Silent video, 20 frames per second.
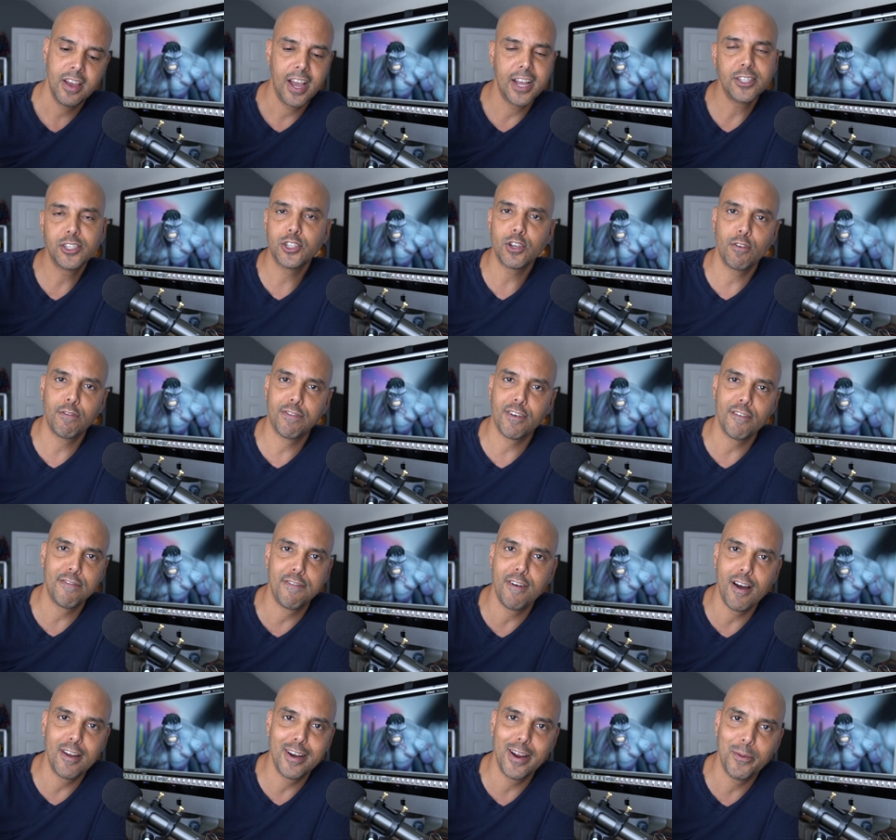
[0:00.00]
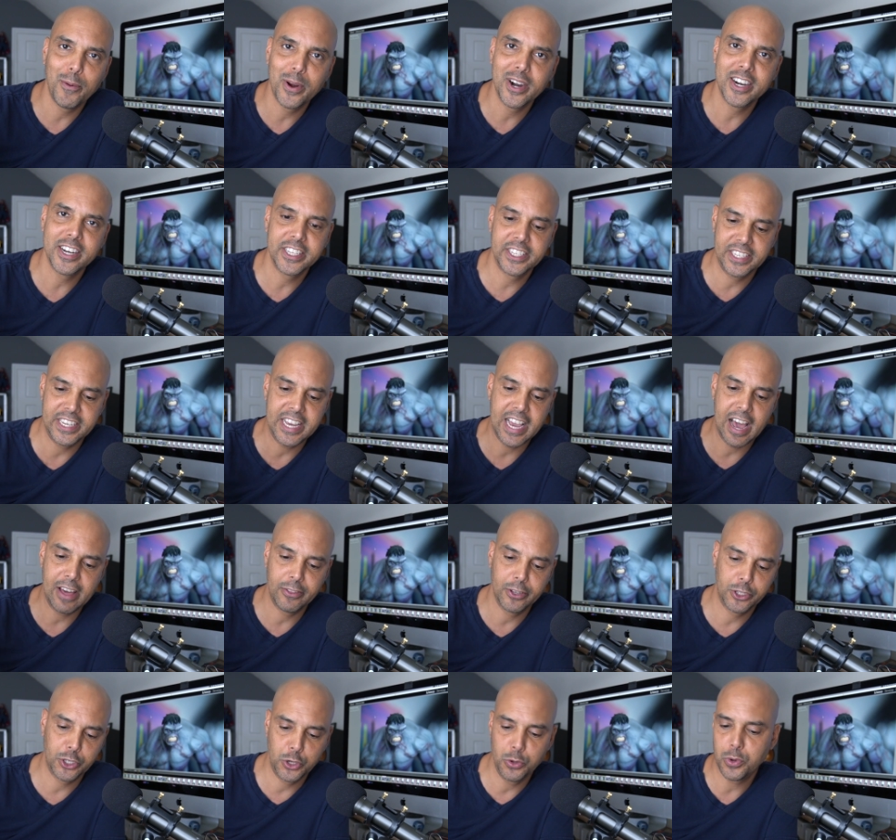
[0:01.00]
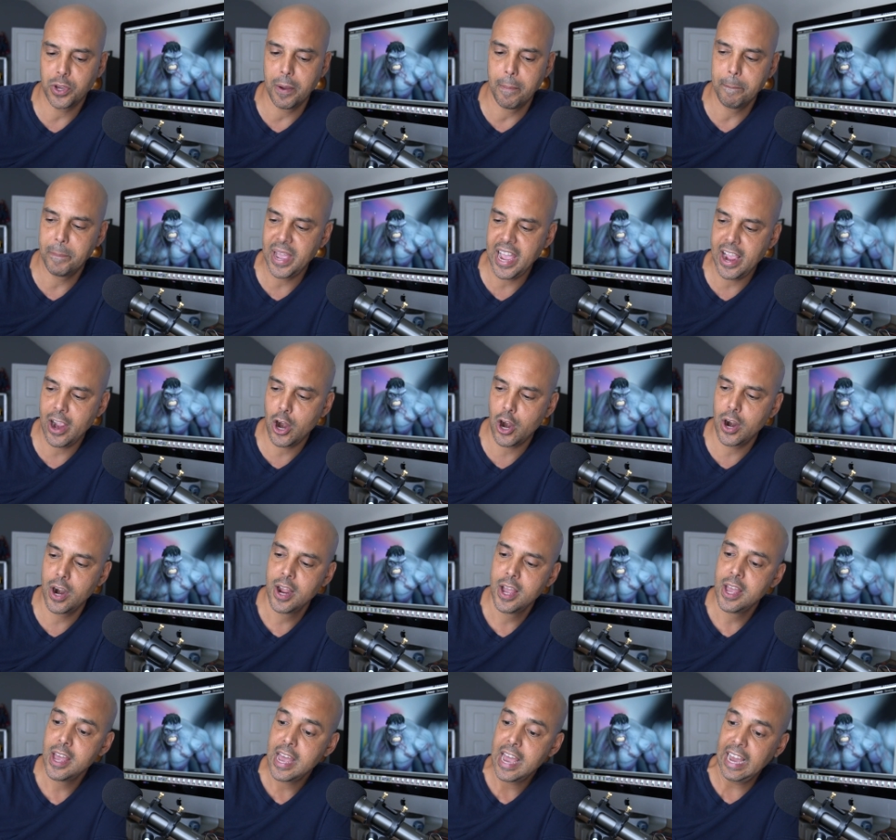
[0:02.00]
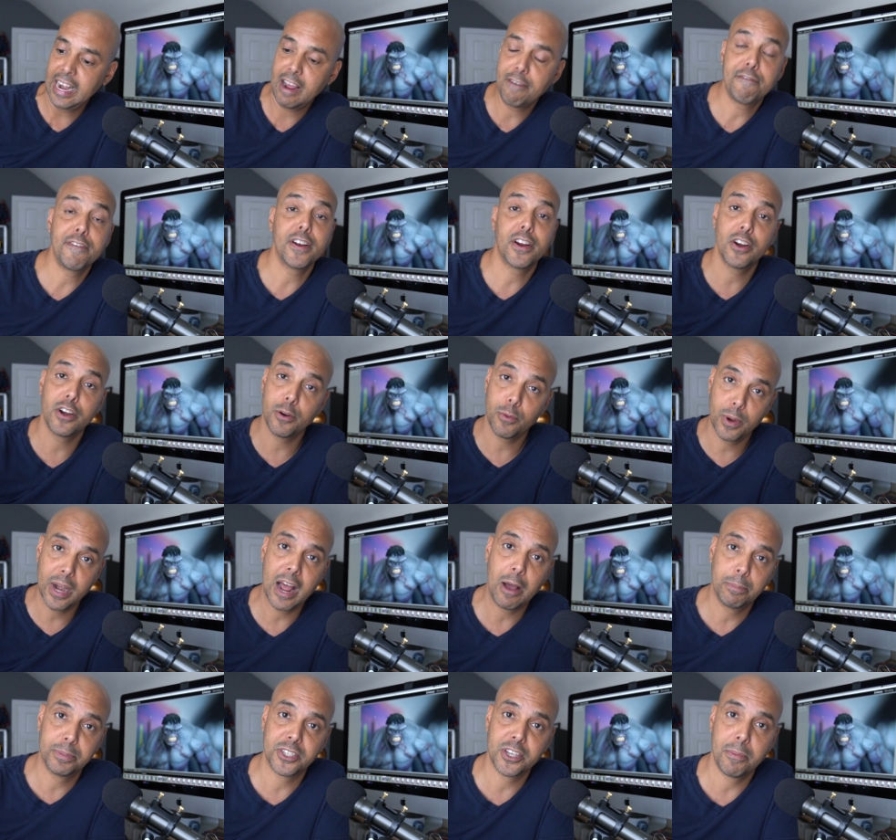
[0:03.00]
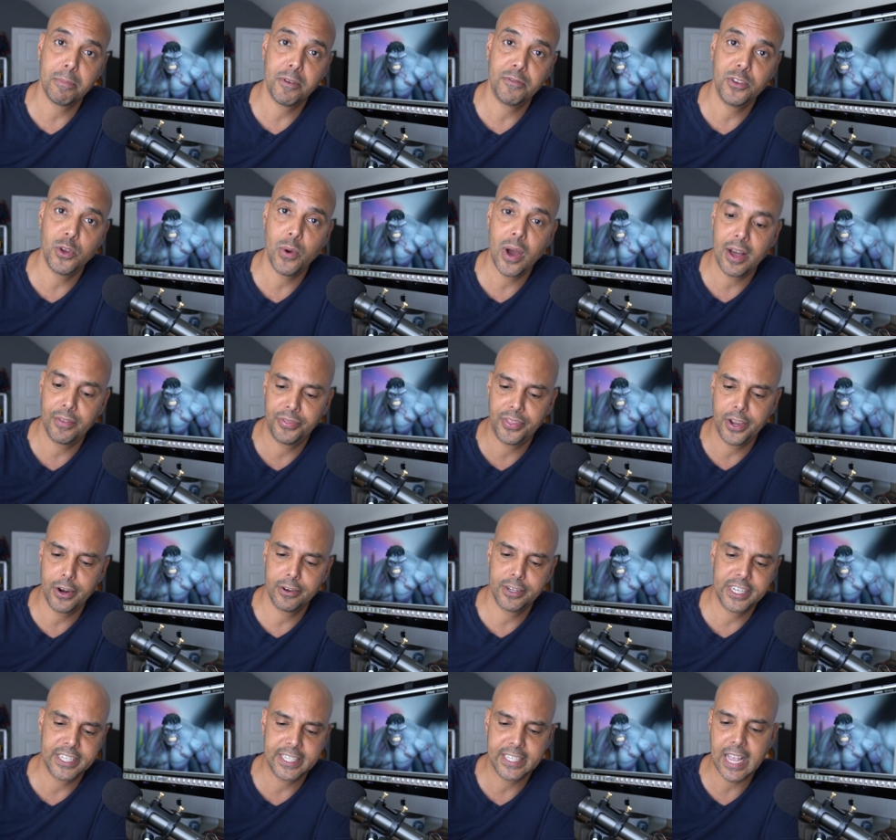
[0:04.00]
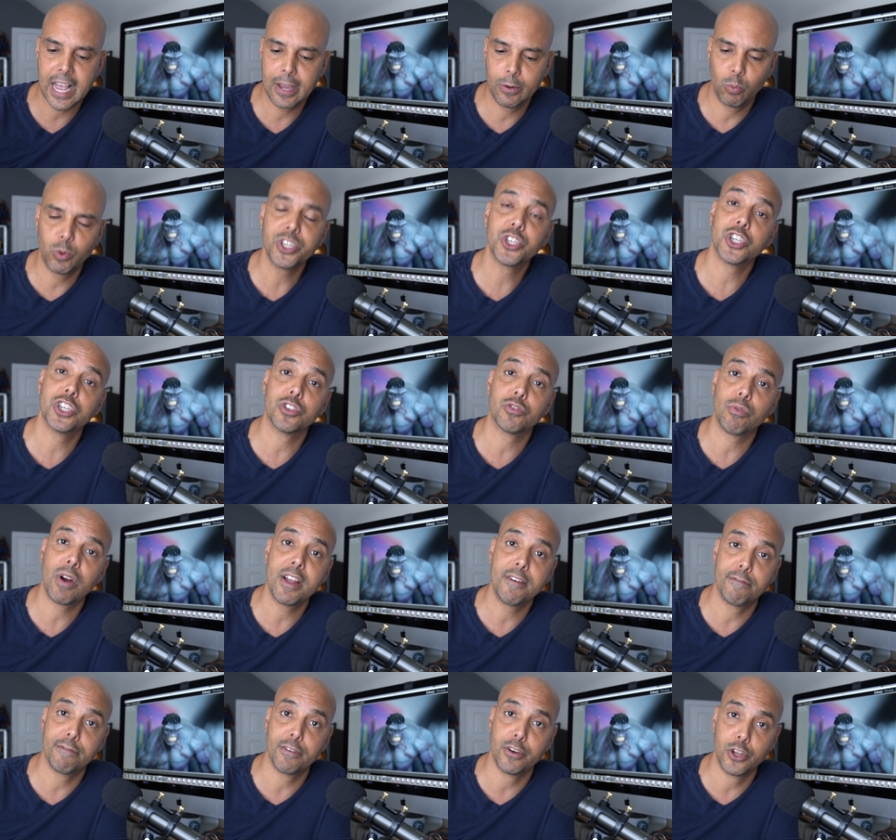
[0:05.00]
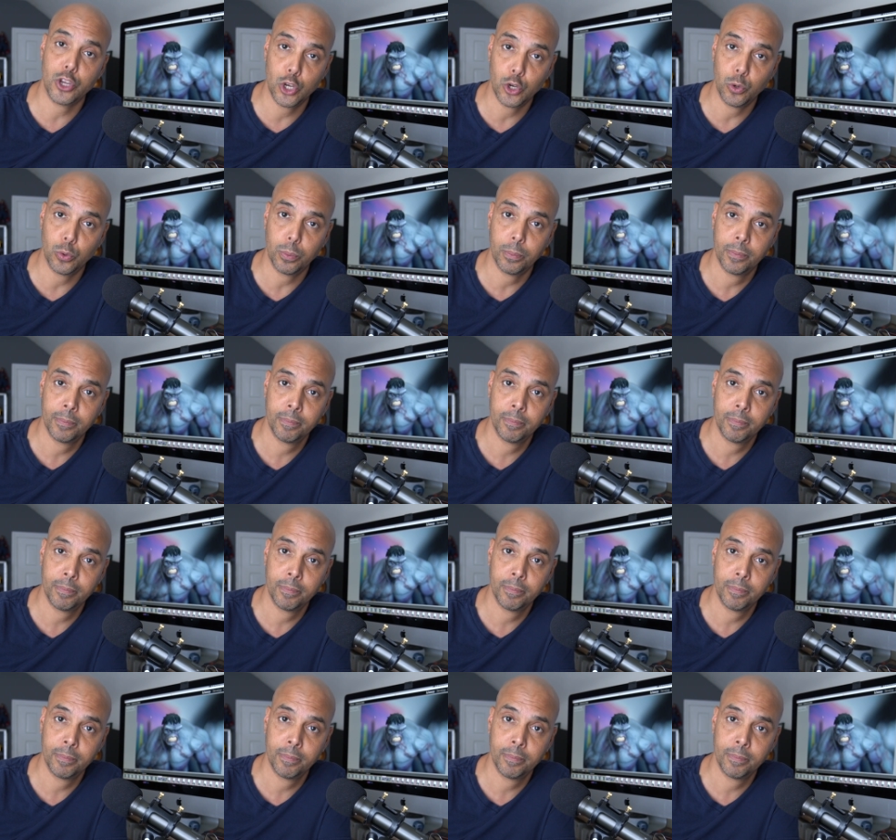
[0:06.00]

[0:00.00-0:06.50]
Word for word: And so for fun, I wanted to see how the two compare. And I figured it would help some of you out there decide which is right for you.